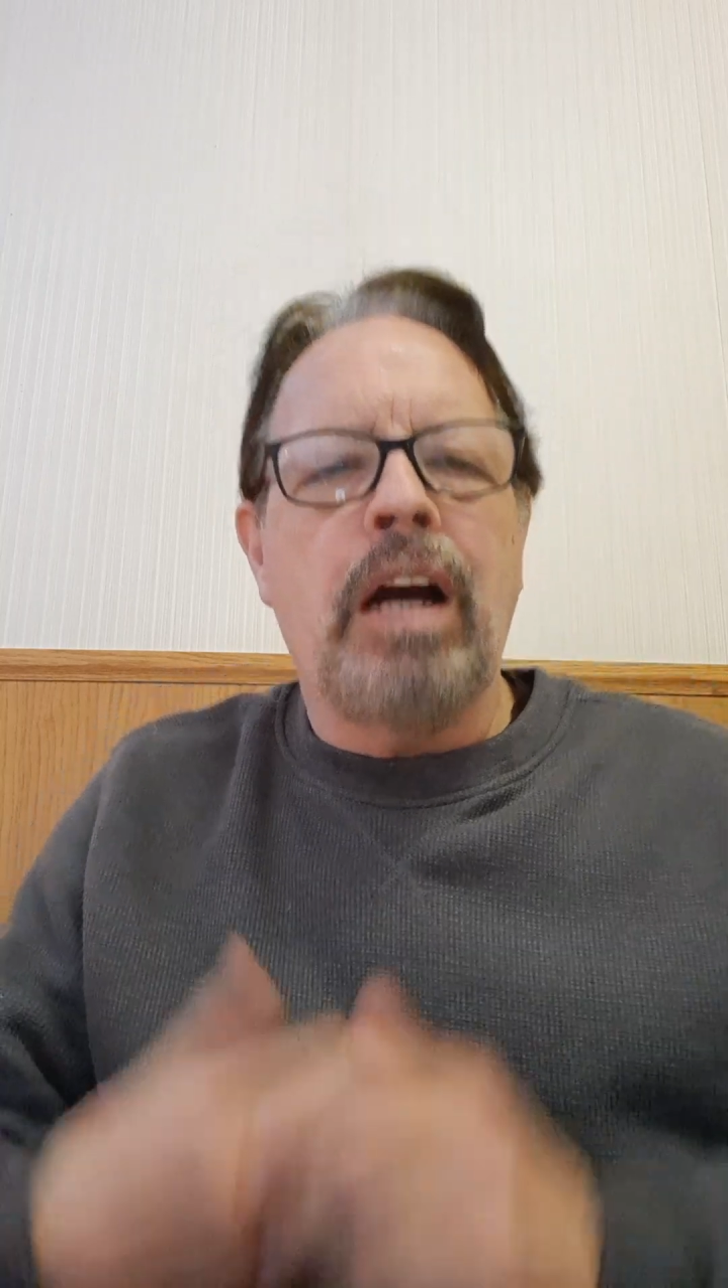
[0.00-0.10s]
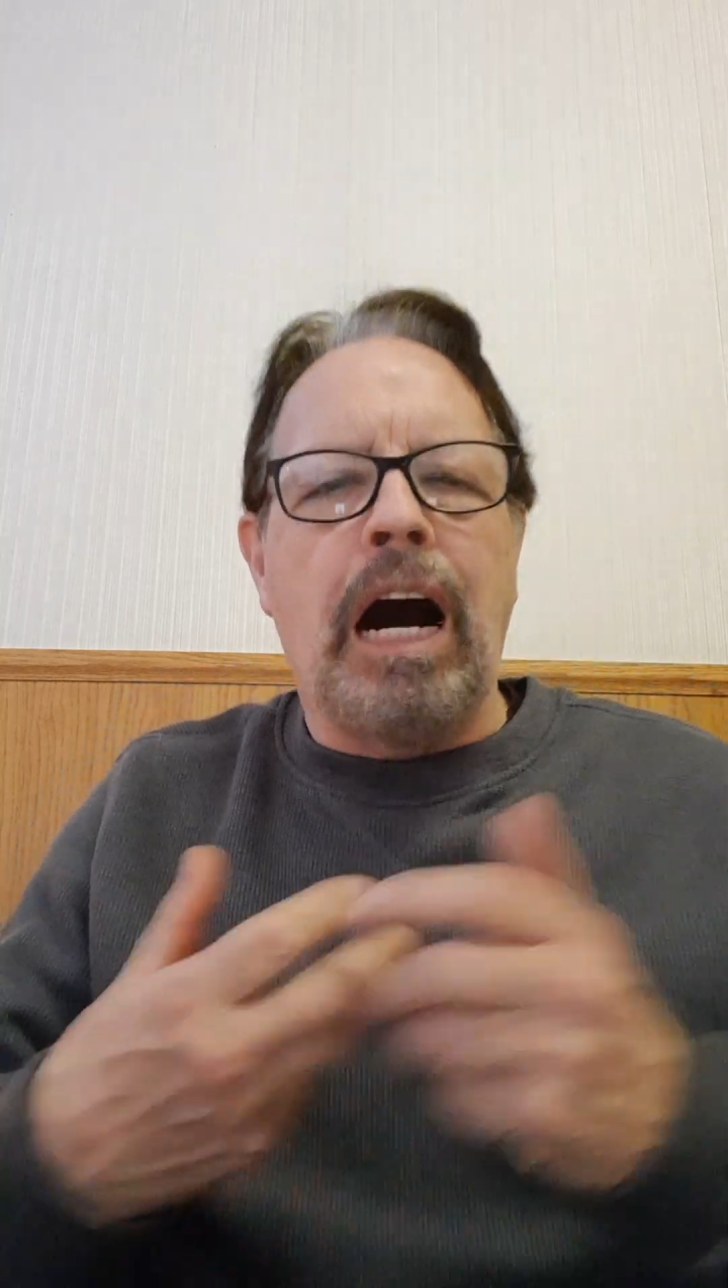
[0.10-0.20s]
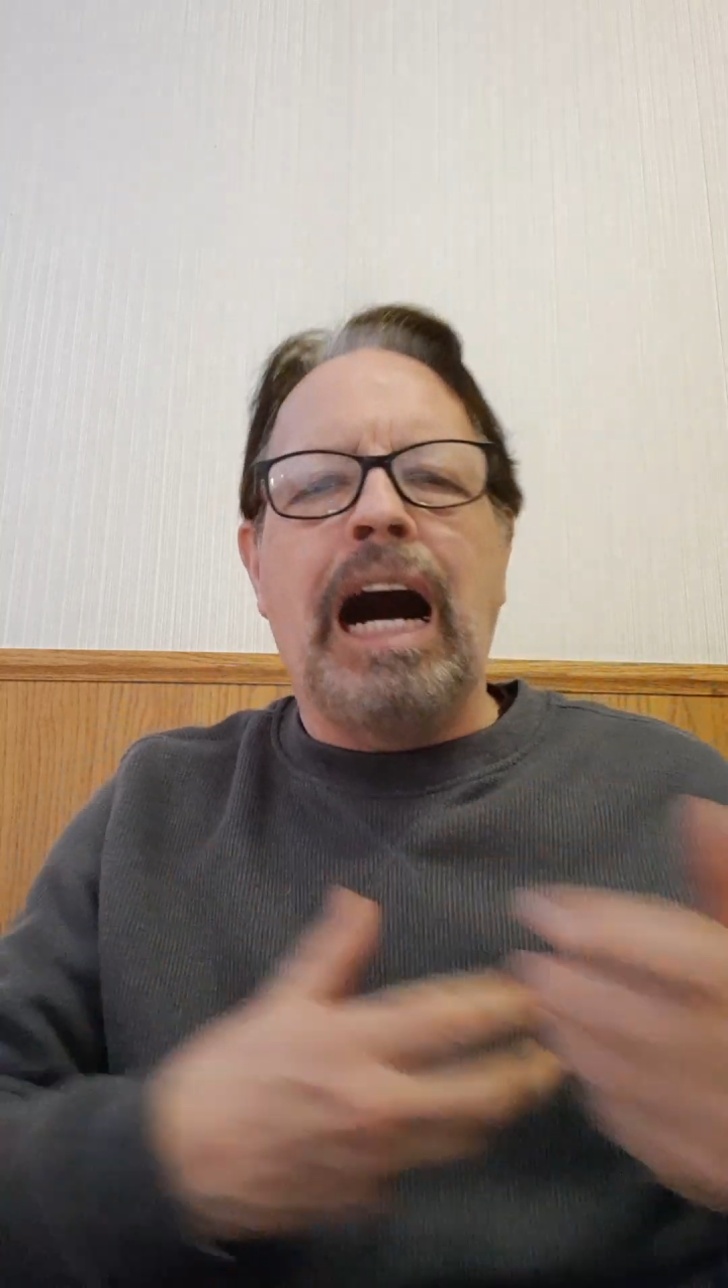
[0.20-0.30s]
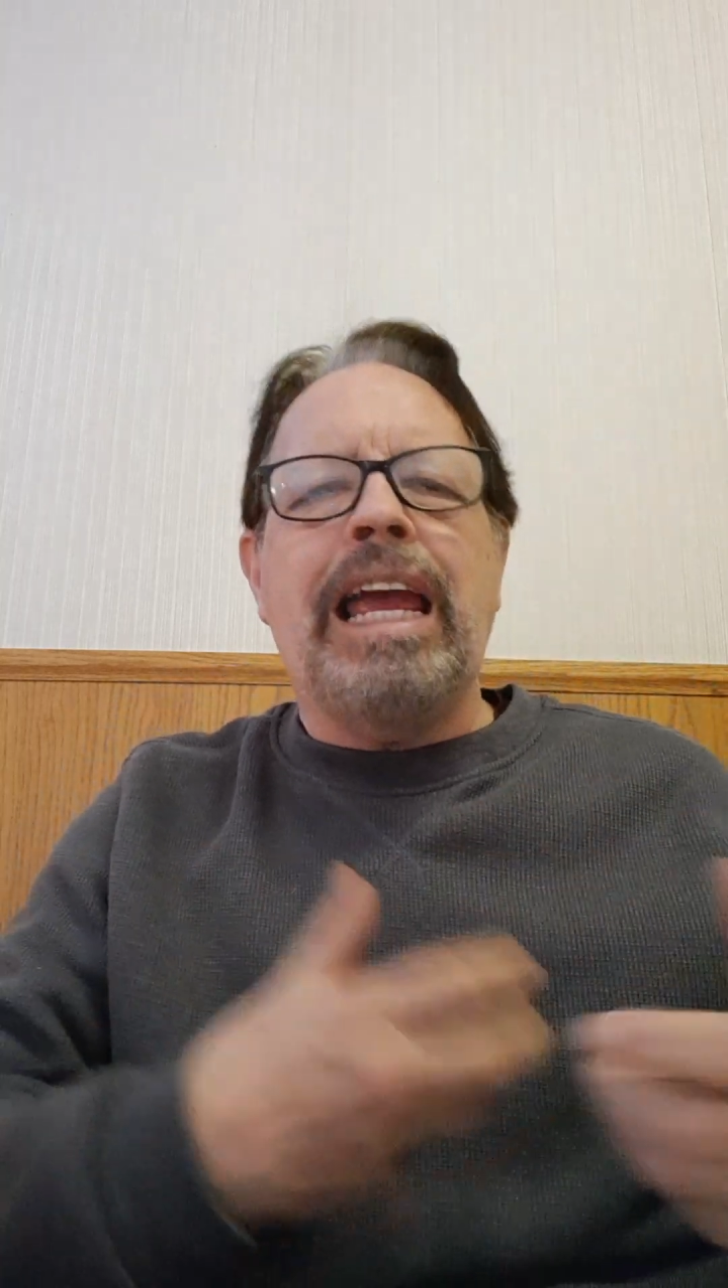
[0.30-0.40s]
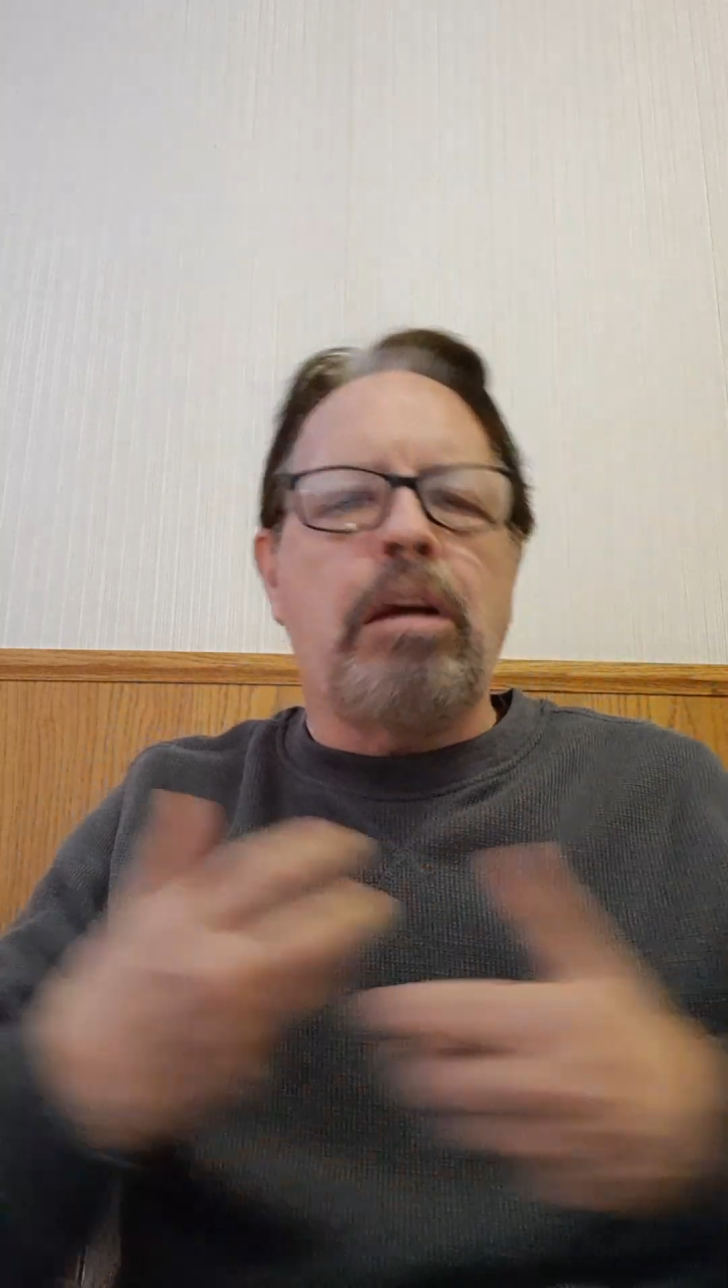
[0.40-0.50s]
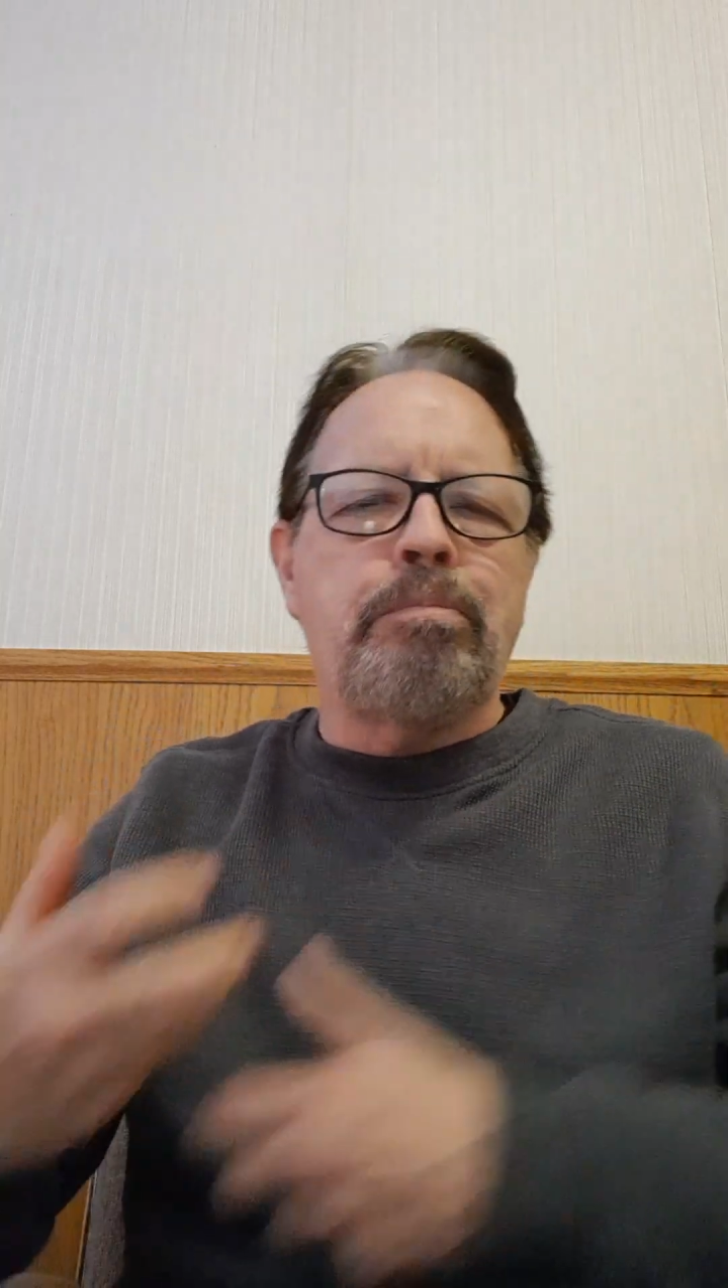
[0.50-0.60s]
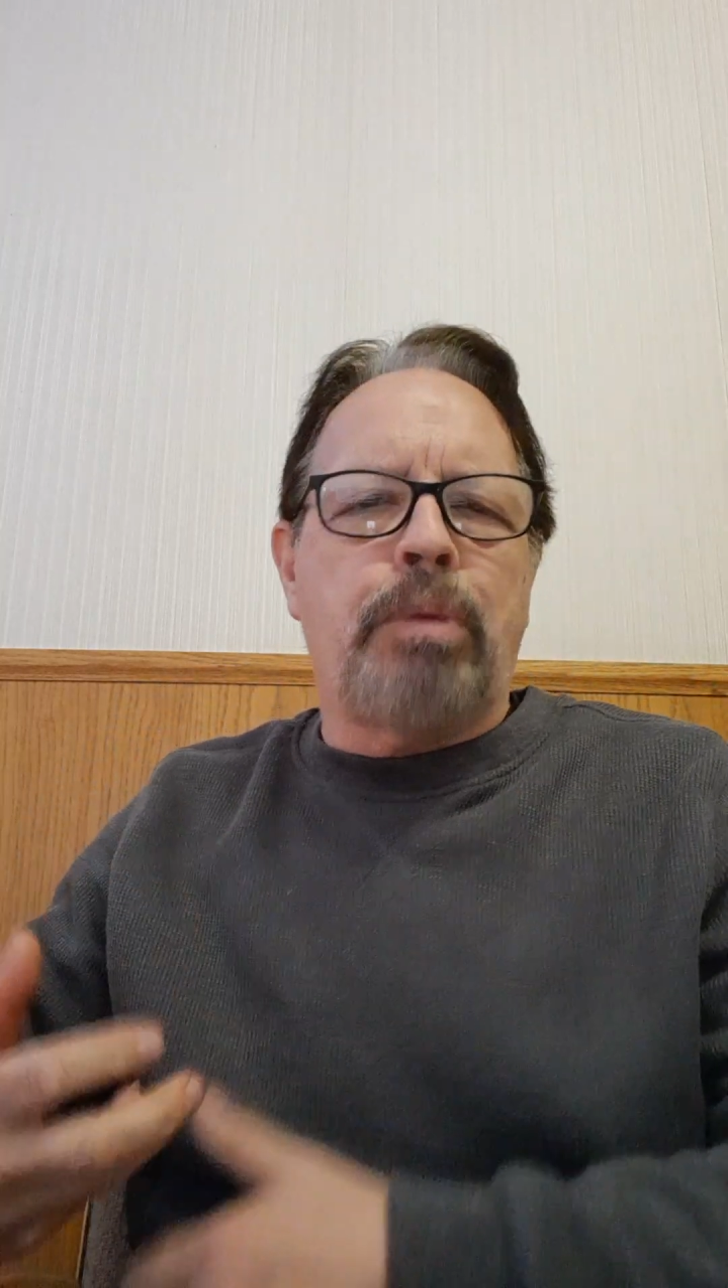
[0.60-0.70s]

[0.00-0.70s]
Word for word: I am